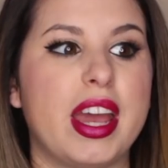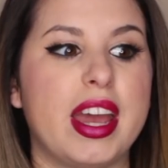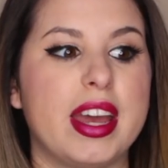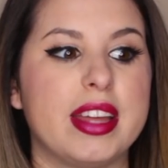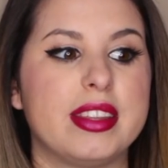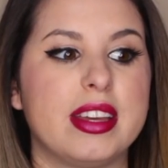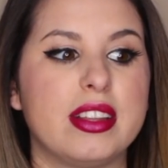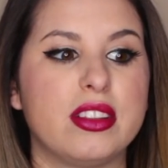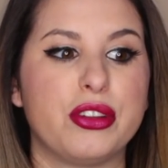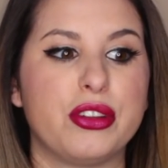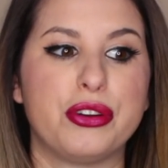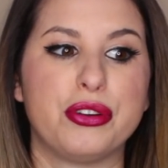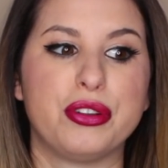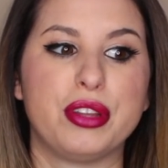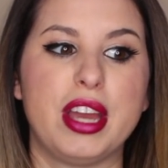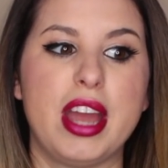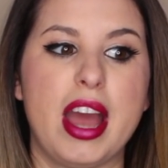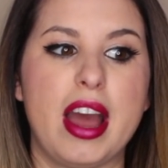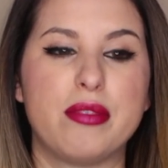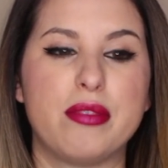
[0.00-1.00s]
And they
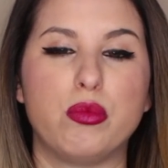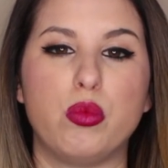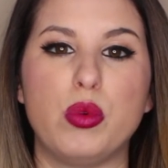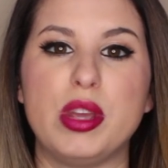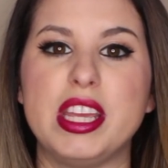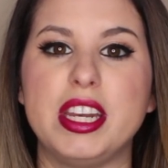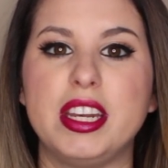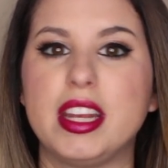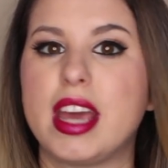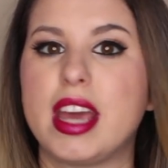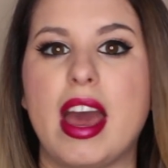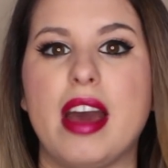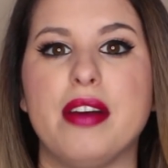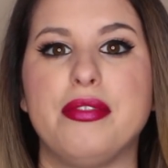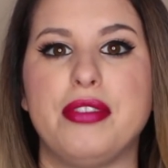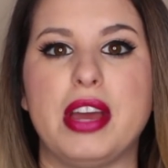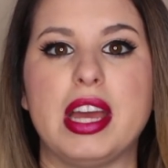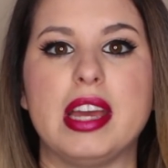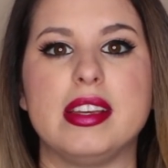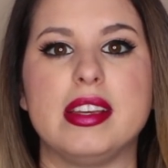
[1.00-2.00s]
literally have weed
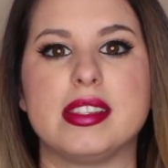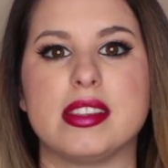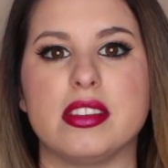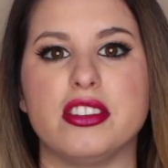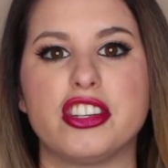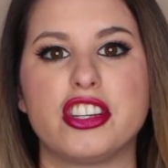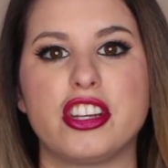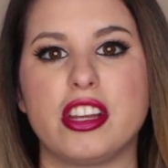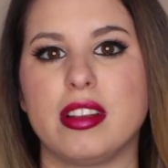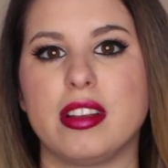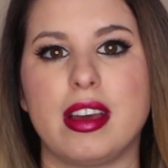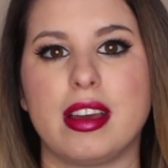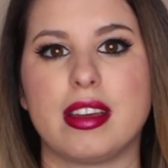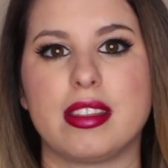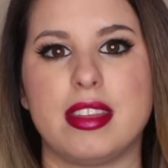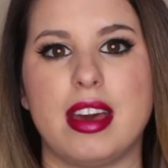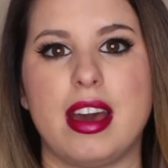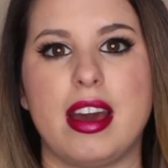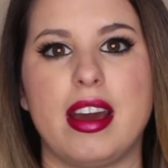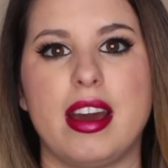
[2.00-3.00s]
cafes and shit
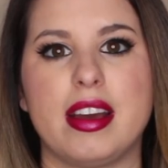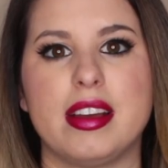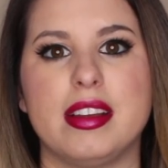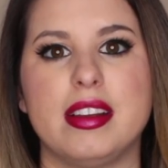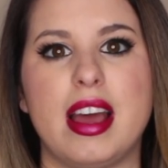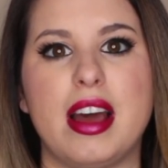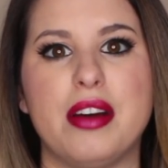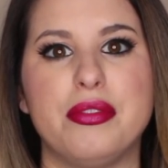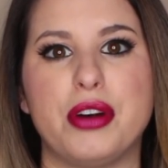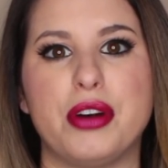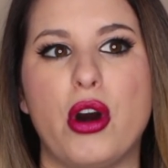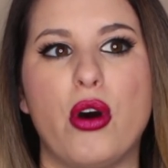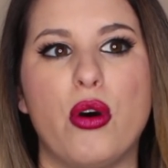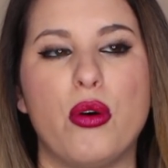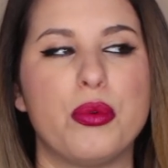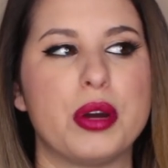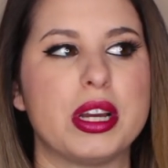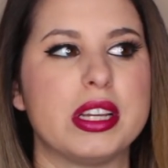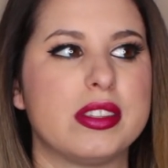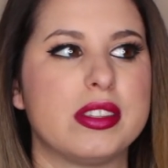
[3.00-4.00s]
like that. I've
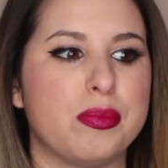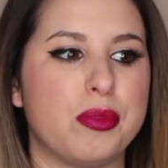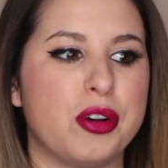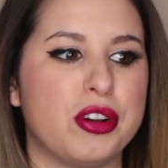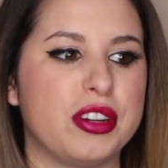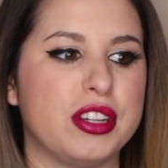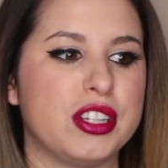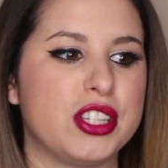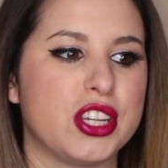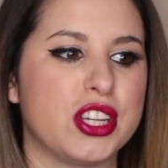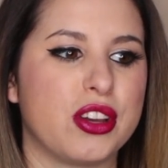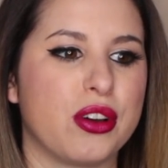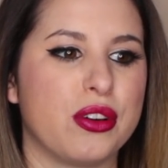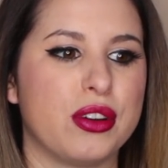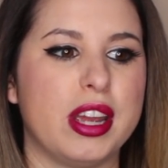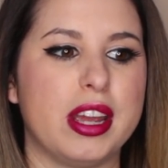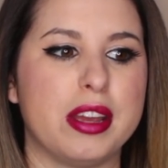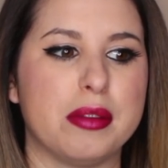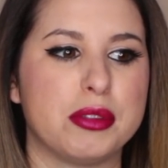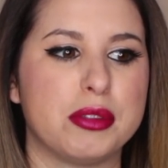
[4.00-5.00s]
always wanted to go
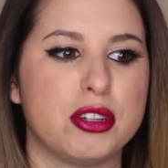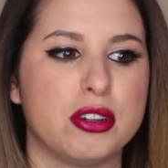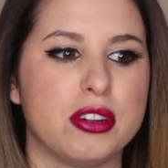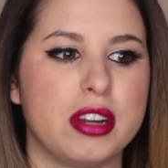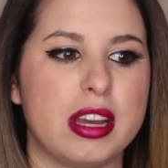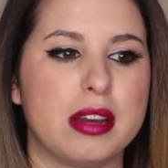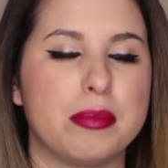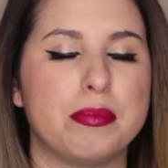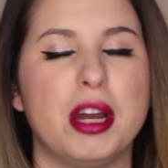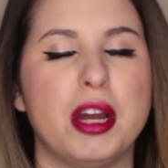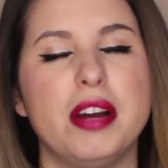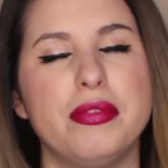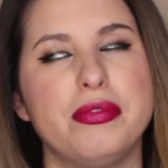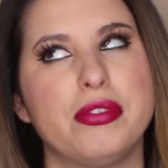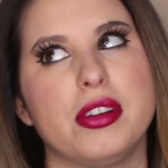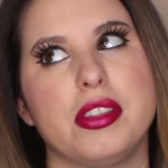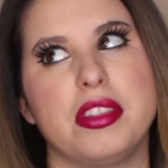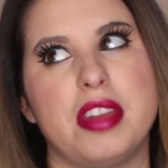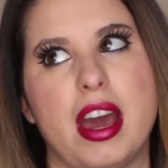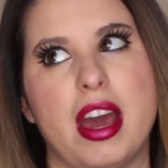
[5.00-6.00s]
to Amsterdam. Not
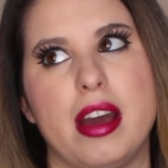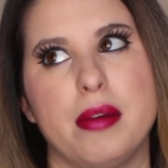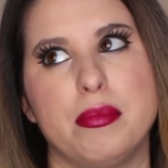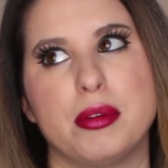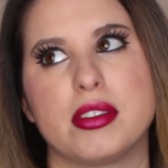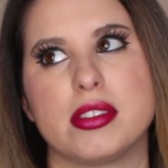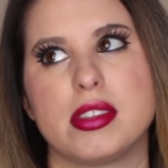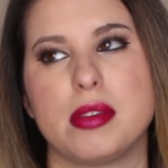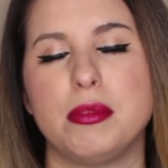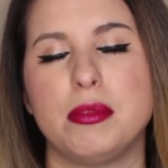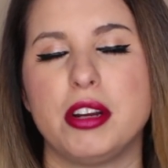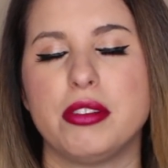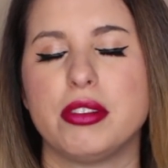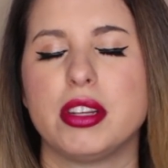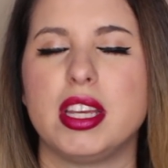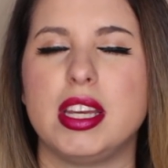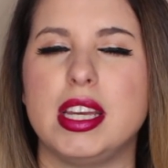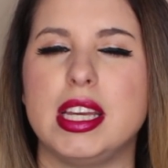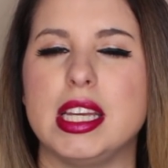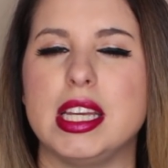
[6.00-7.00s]
for that because I'm not
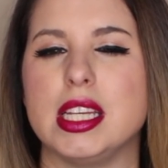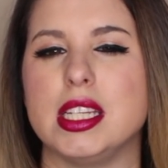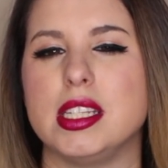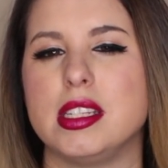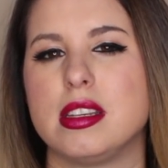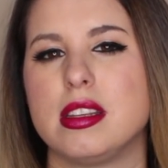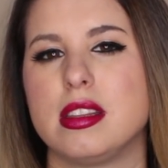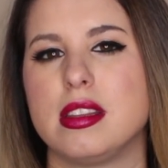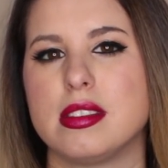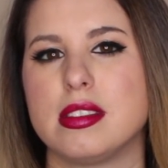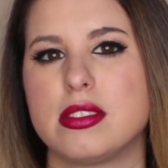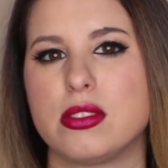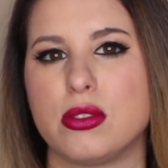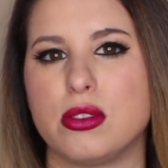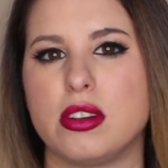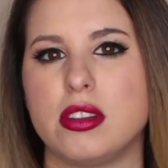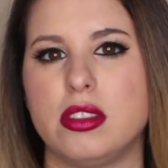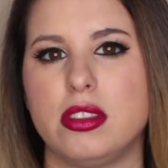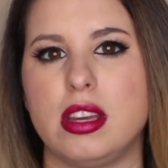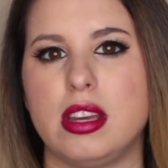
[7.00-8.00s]
really into this
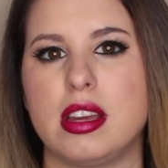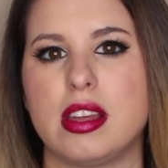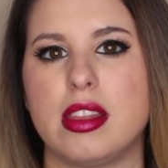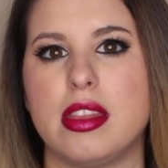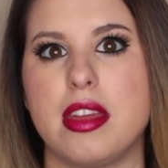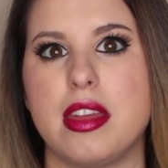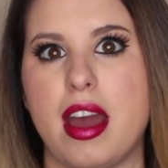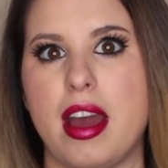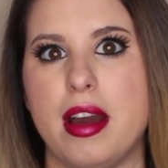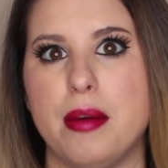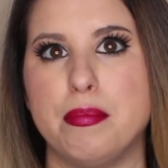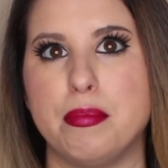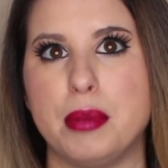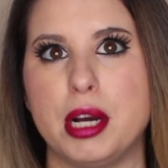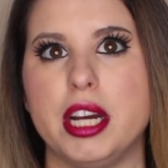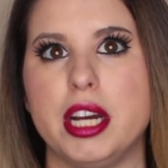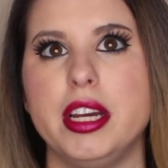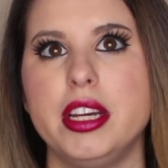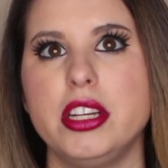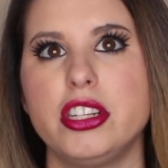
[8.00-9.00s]
sort of thing that
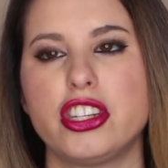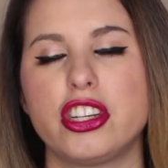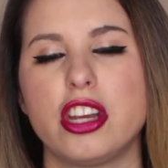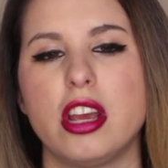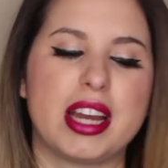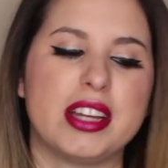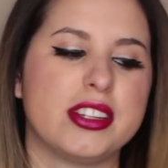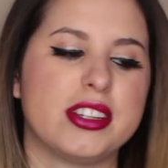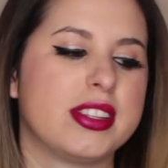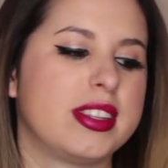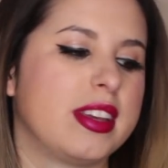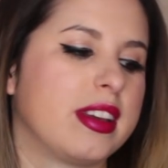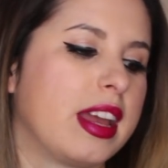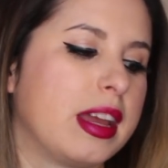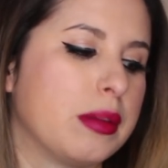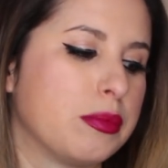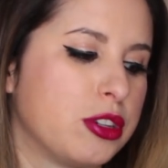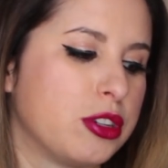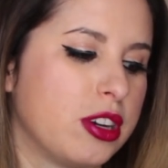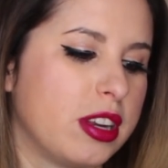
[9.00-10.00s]
much. I just think
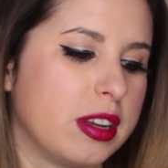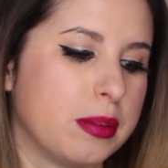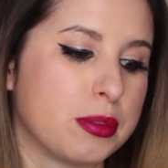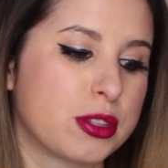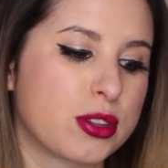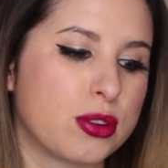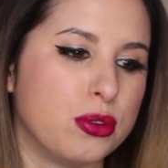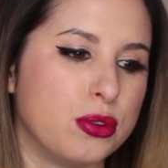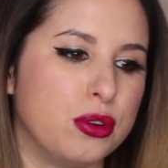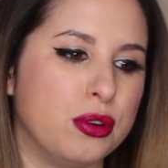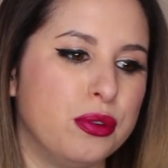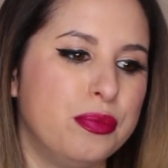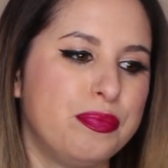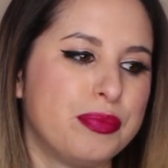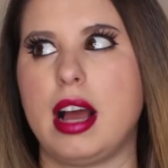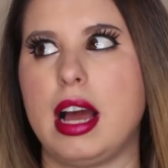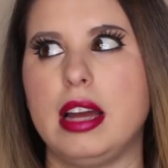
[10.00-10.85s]
Amsterdam's cool.